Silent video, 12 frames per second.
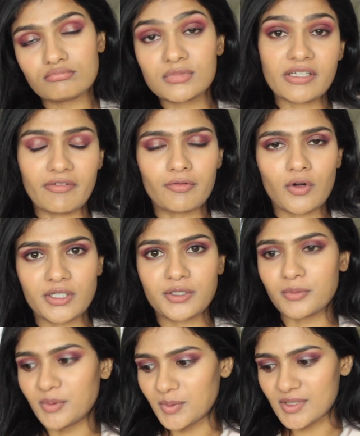7:42
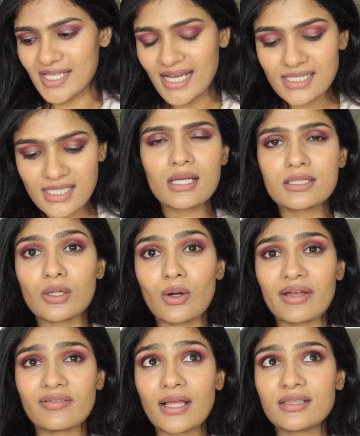to be precise. So
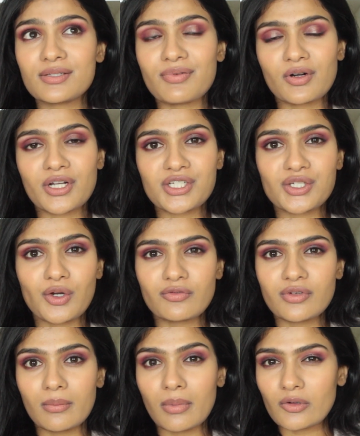I've had this foundation on
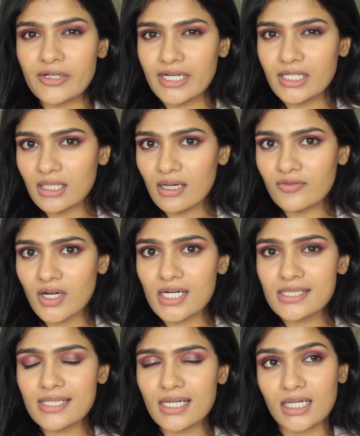for about 8.5
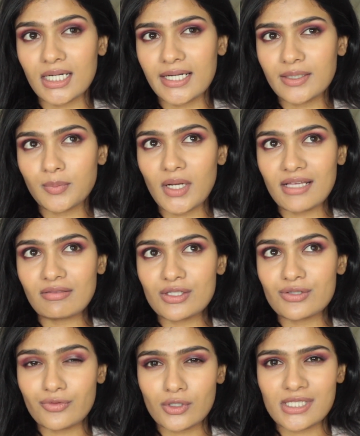hours. I applied
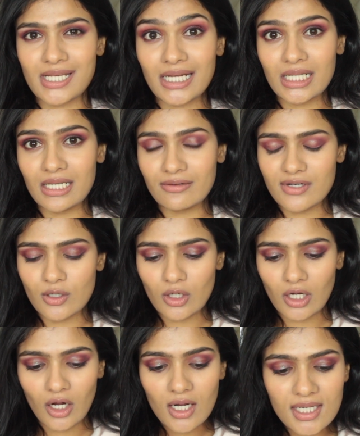this first 11
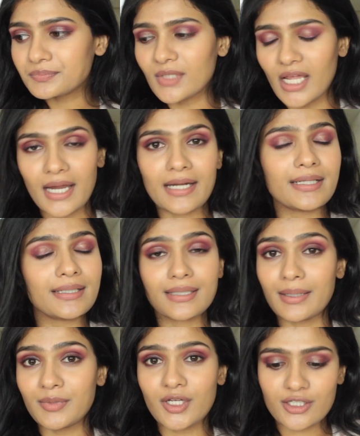o'clock and
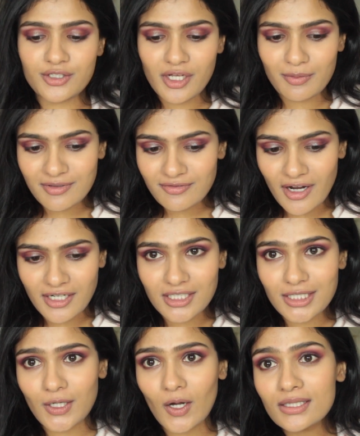I'm here to share my
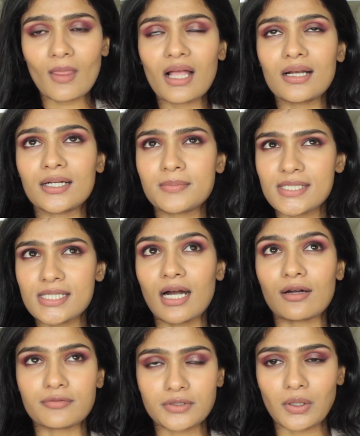final thoughts. Let me
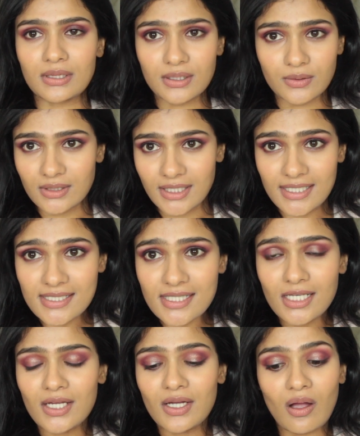start off with all the good
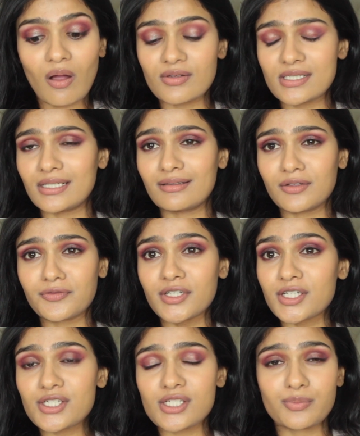things. Obviously, the
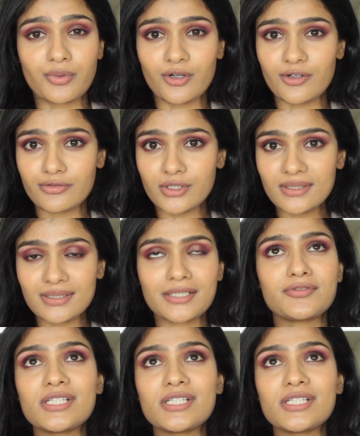finish is beautiful. It